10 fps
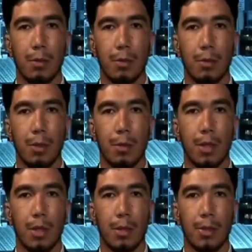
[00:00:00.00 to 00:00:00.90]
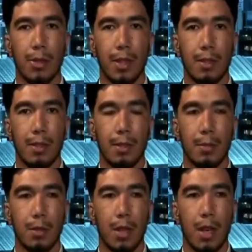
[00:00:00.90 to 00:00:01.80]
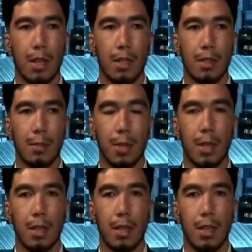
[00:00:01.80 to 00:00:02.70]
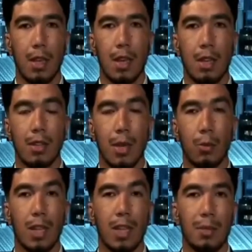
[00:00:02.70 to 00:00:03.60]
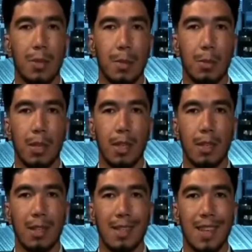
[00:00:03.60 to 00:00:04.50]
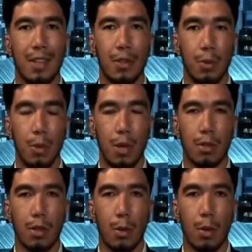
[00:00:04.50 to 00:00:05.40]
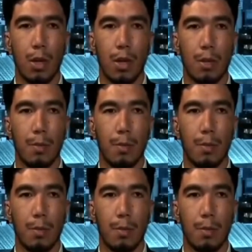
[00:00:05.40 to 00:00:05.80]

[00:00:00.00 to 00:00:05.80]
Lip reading: We were the US citizens, but I guess apparently they would let people in that they knew, so...